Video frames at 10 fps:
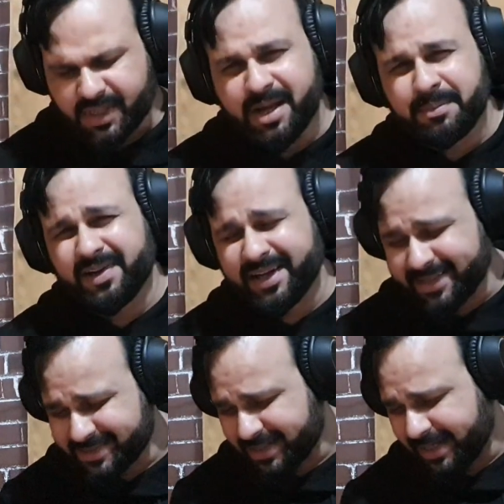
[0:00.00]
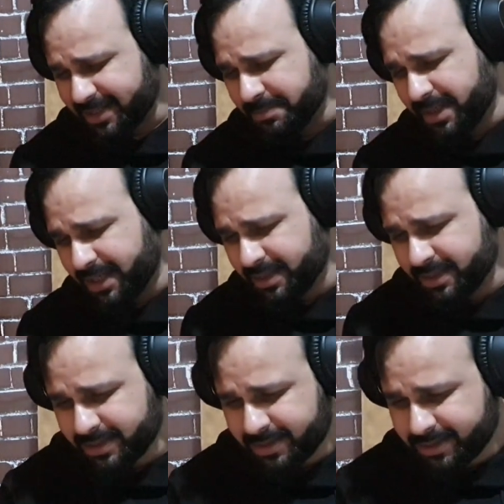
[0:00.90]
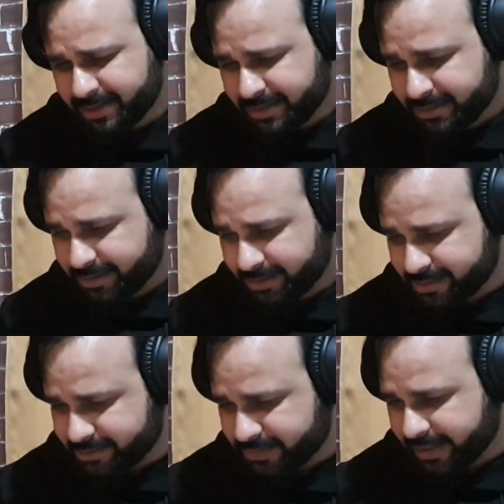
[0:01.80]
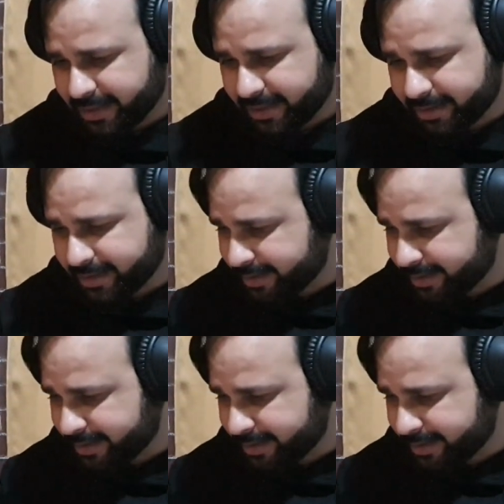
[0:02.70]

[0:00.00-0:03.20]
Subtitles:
I'm really excited, man. This is really,